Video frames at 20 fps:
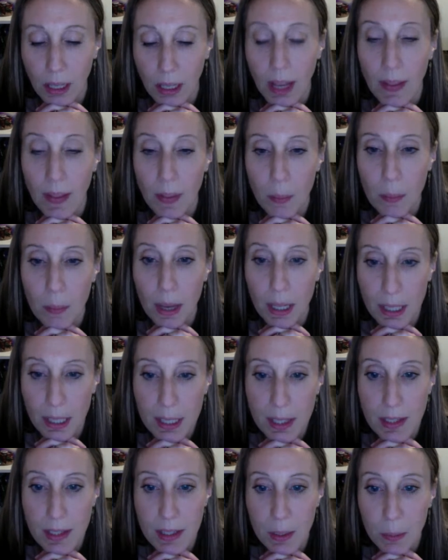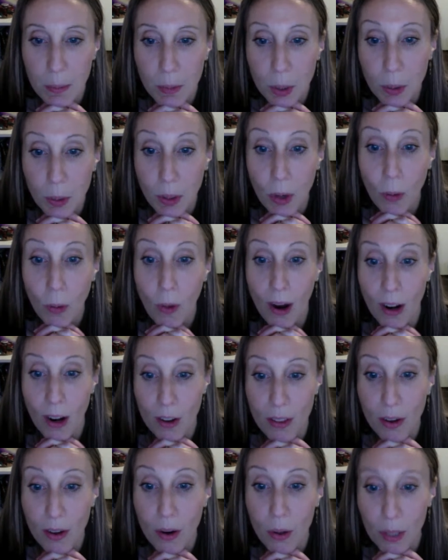And the mechanism to
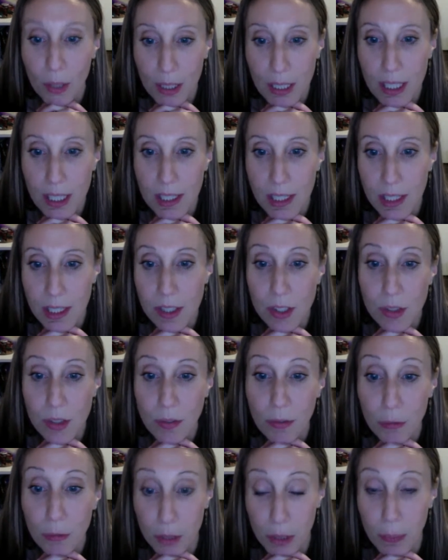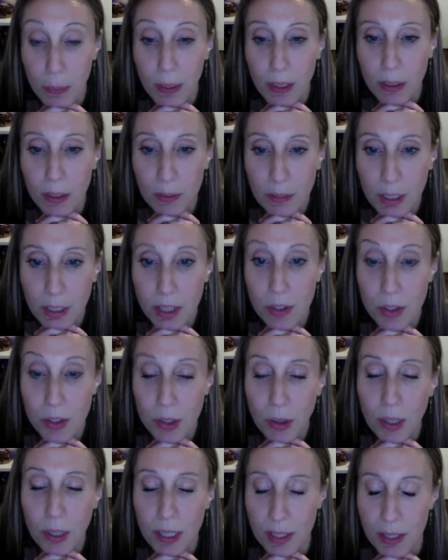acquire the holiness is free will, is
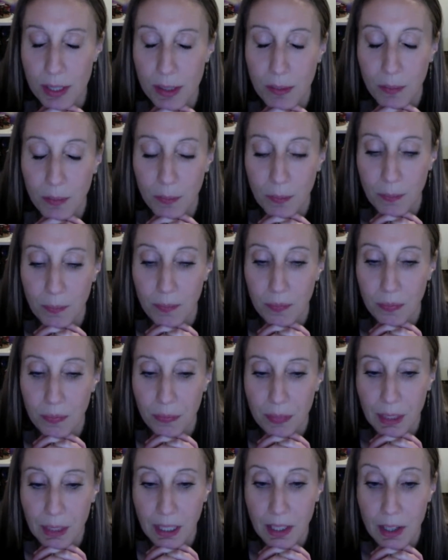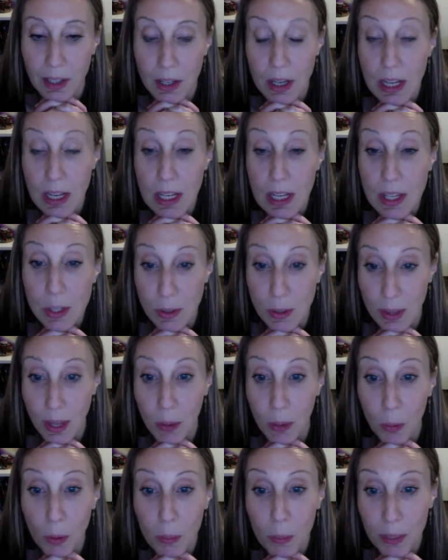choice. So,
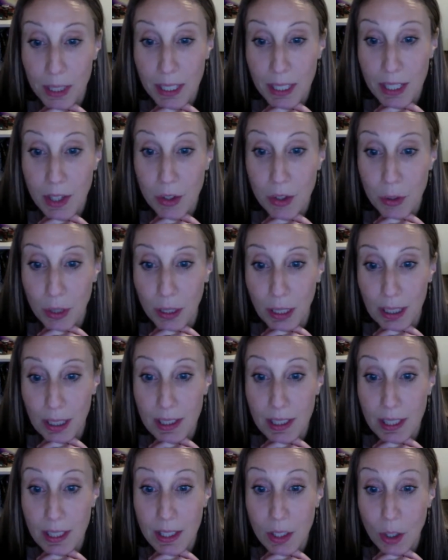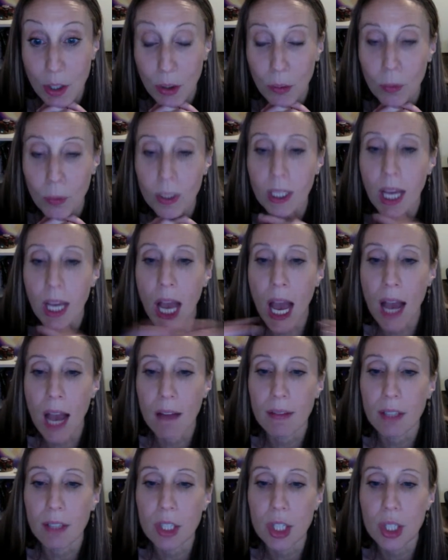that woman in Israel, I said to her, We
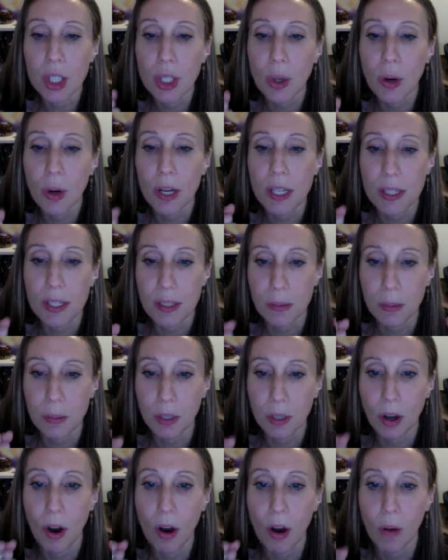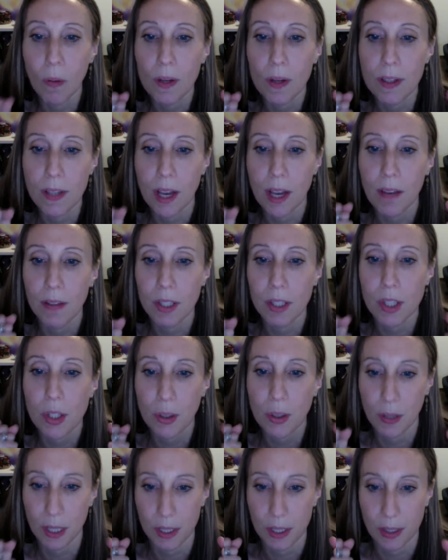have a choice. We always have a
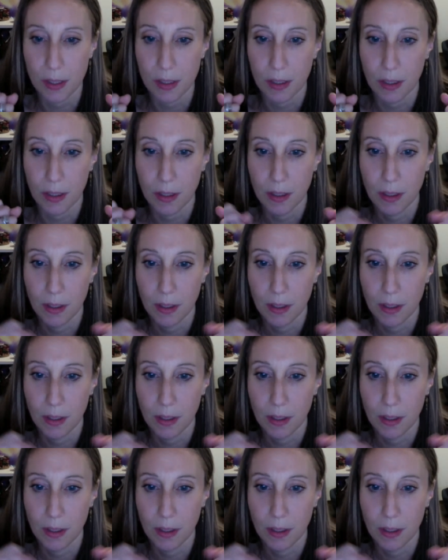choice.